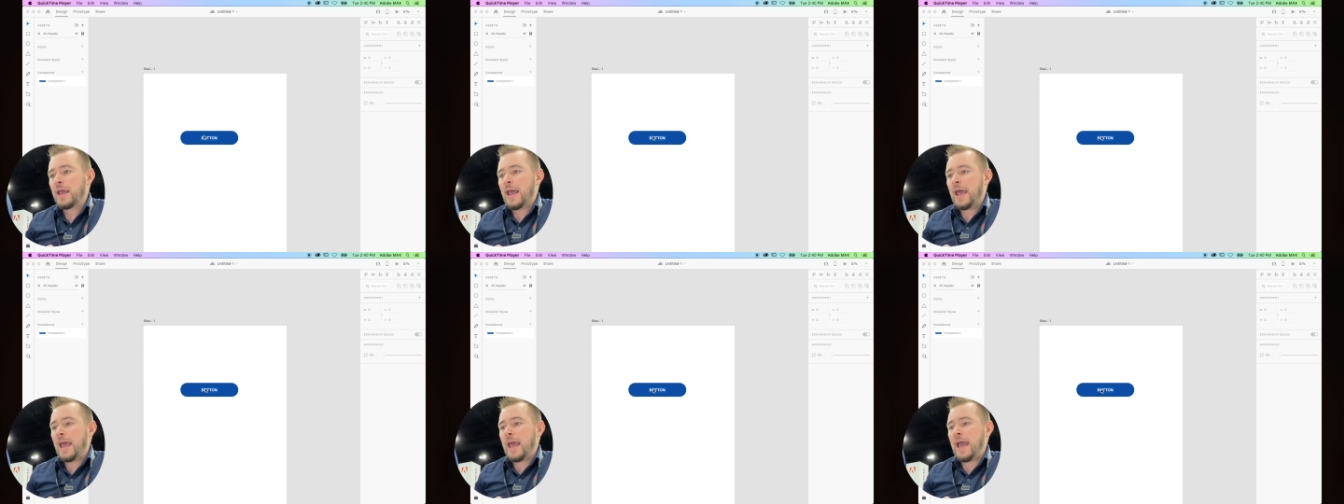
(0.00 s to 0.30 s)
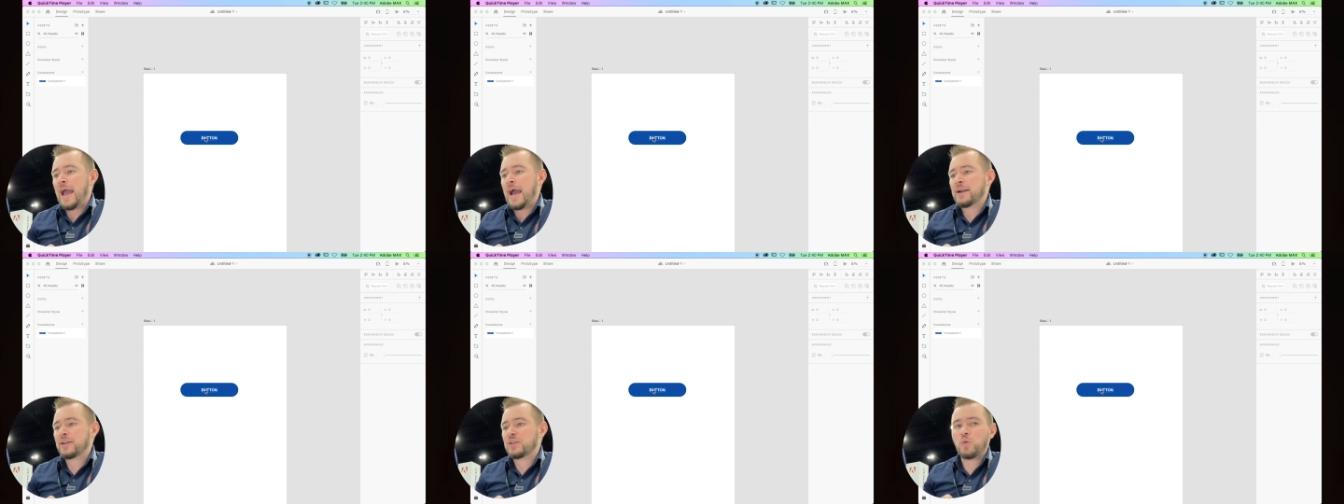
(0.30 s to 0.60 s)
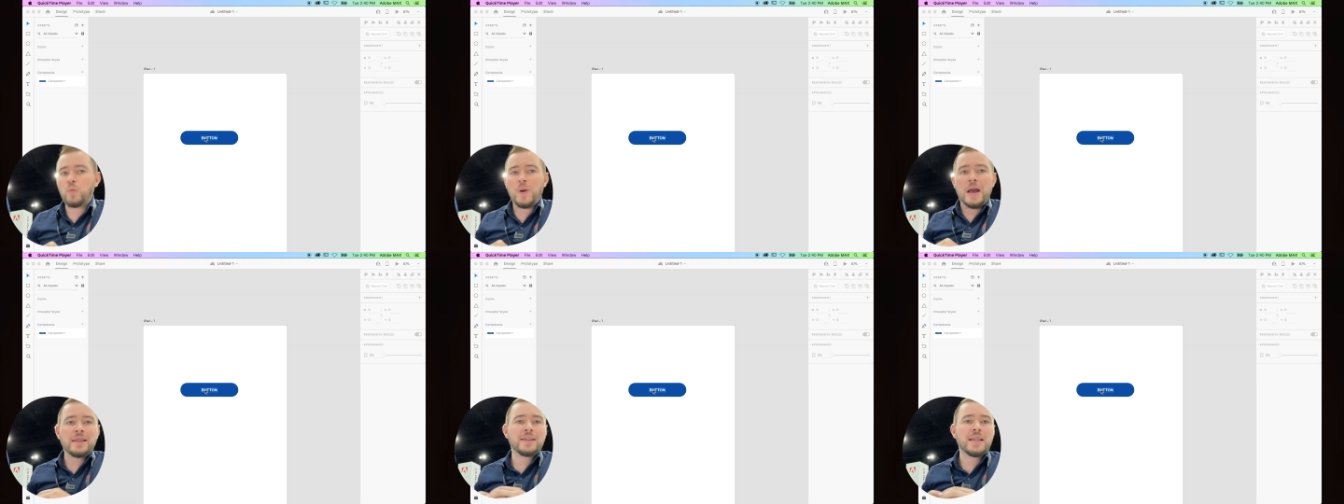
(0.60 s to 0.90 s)
and
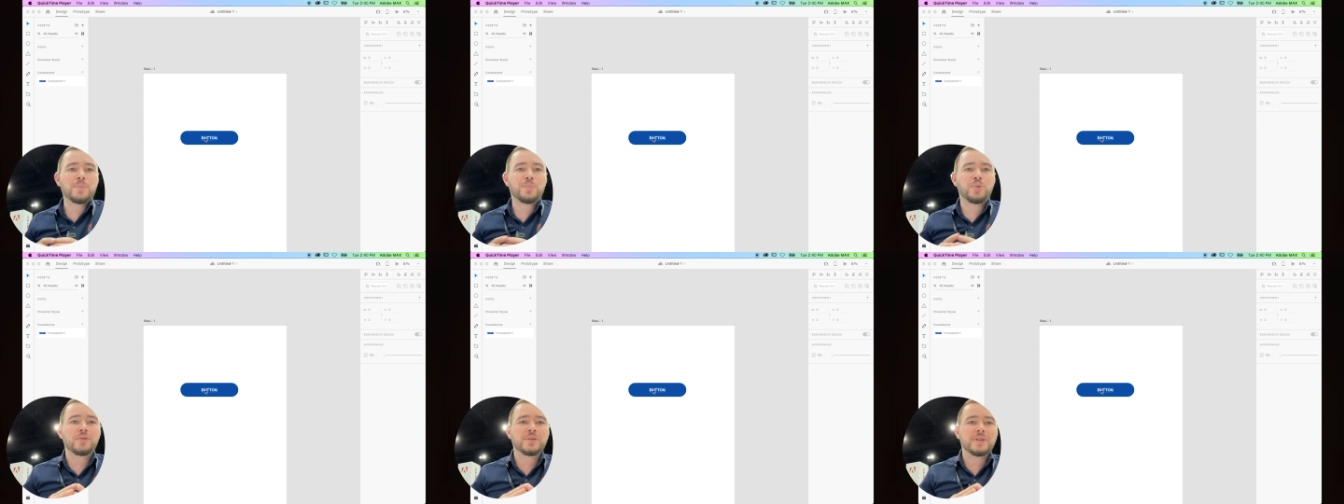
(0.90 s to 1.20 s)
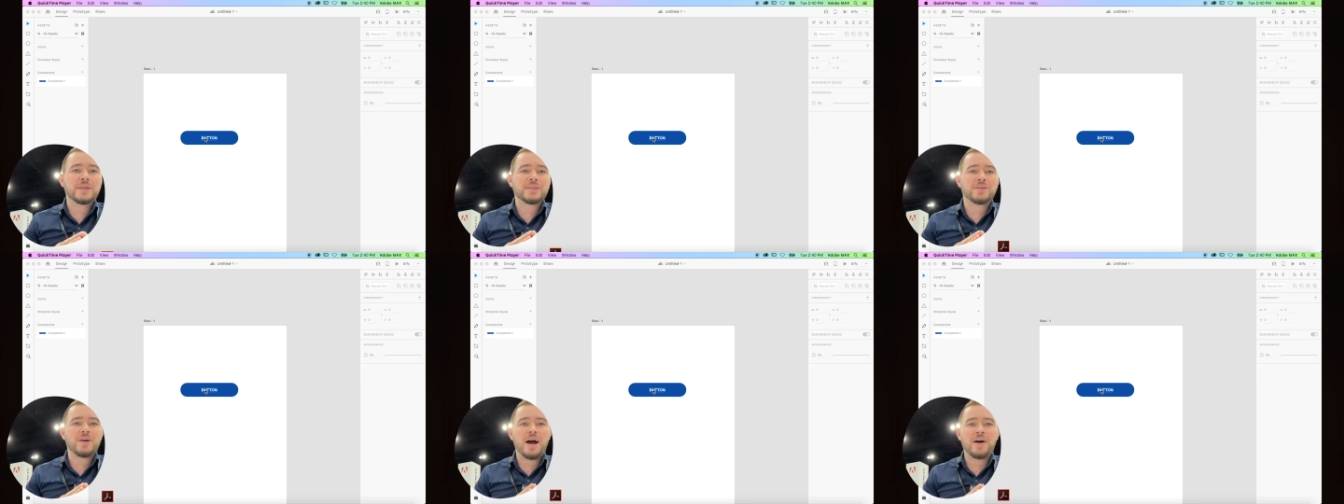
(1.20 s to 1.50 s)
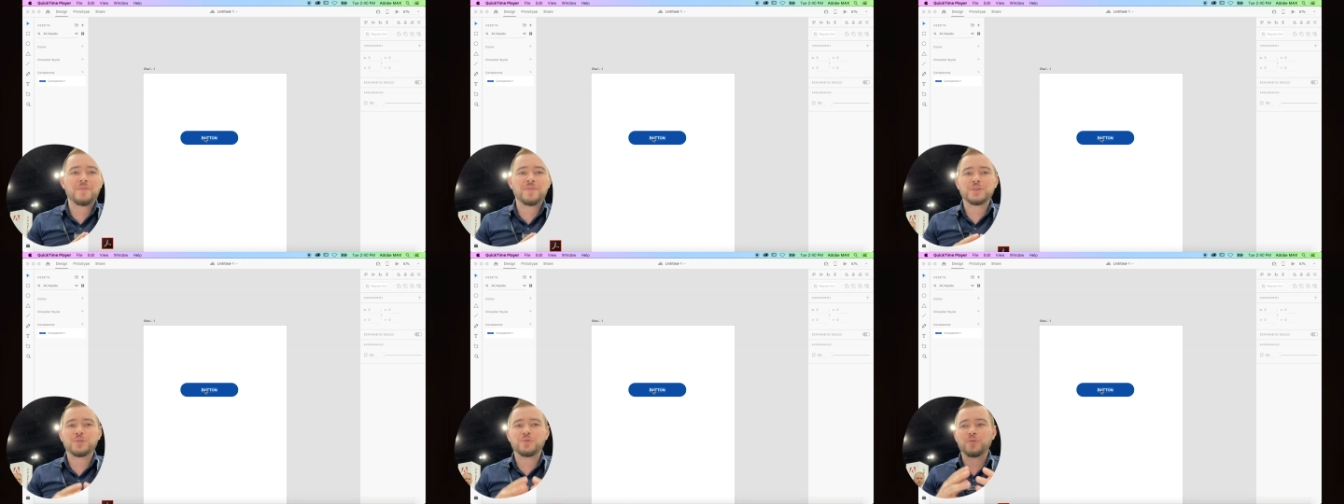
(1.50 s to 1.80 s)
the way that they pulled this
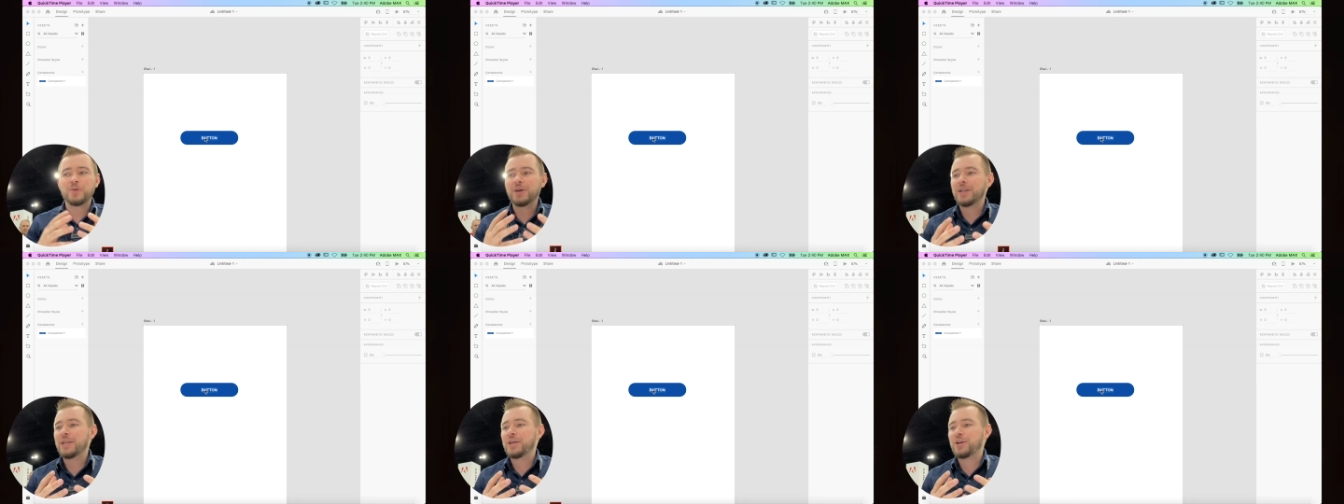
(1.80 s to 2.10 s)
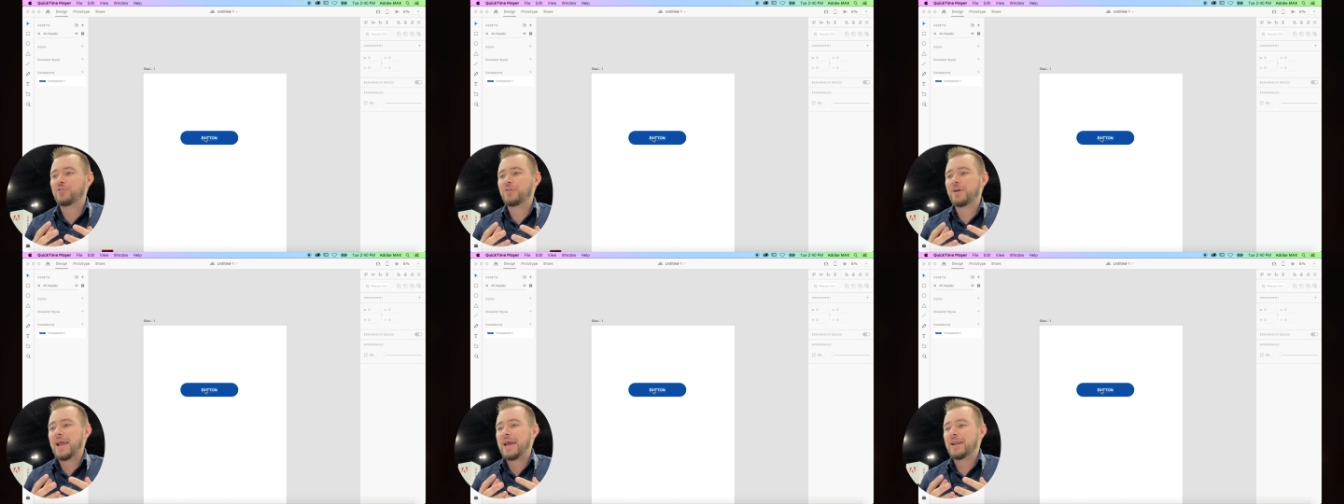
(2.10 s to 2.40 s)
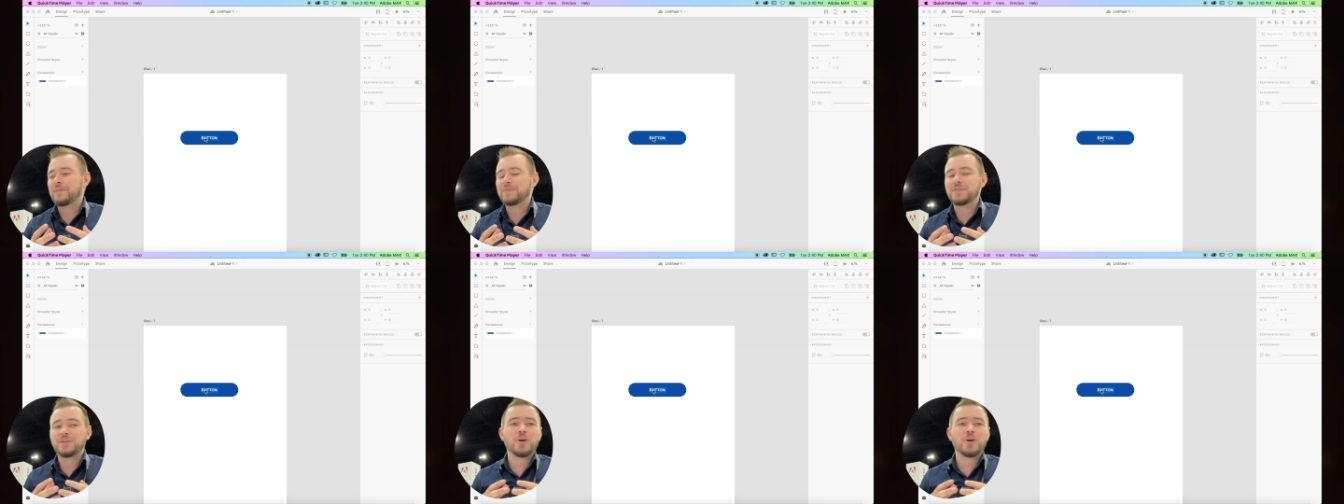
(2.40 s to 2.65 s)
off is really creative.